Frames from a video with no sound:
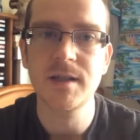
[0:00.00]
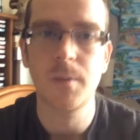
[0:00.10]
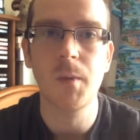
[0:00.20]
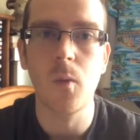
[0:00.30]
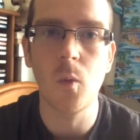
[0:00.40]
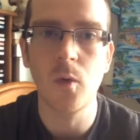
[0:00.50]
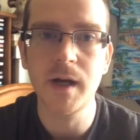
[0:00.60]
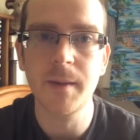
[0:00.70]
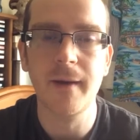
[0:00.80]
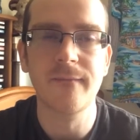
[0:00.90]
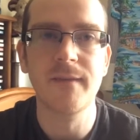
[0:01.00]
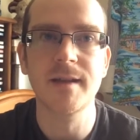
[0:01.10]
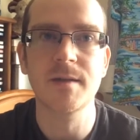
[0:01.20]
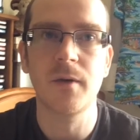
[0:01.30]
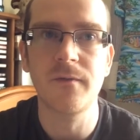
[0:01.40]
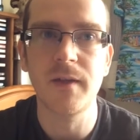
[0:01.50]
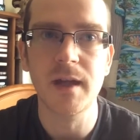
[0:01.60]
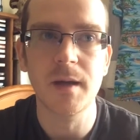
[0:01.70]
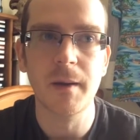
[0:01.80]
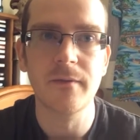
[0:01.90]
so I'm not worried about things, I'm not
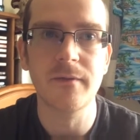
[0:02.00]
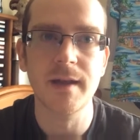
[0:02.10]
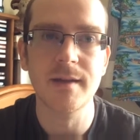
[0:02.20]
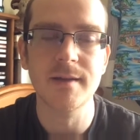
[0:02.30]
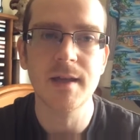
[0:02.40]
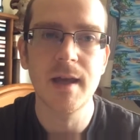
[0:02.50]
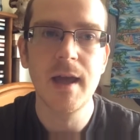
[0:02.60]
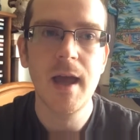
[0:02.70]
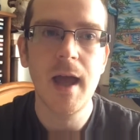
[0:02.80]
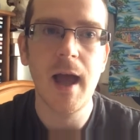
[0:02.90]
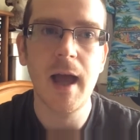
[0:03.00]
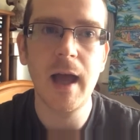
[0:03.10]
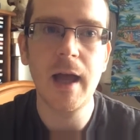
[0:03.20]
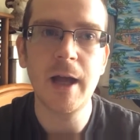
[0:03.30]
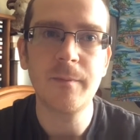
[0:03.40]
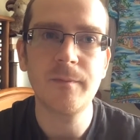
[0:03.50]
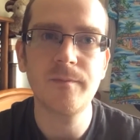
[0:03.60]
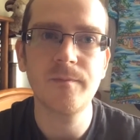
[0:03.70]
thinking about things. I'll